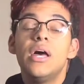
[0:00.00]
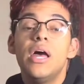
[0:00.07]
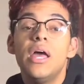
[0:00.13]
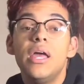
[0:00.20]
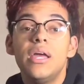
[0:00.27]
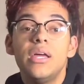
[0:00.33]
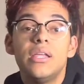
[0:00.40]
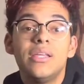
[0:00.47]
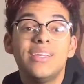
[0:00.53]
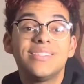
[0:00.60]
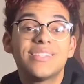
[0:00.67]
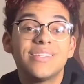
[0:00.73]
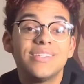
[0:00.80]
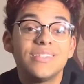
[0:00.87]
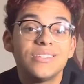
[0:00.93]
and it's
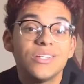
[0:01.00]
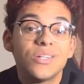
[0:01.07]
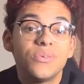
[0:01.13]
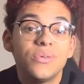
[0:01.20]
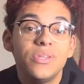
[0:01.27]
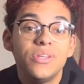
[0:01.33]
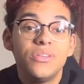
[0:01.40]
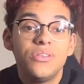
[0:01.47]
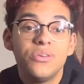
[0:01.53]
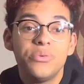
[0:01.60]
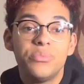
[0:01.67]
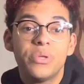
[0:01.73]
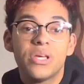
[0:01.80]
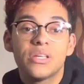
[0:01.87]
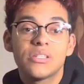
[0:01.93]
gonna suck when they do,
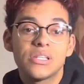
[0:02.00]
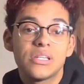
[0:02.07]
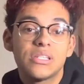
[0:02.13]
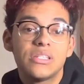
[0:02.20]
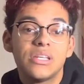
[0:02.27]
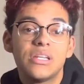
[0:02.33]
because like I said,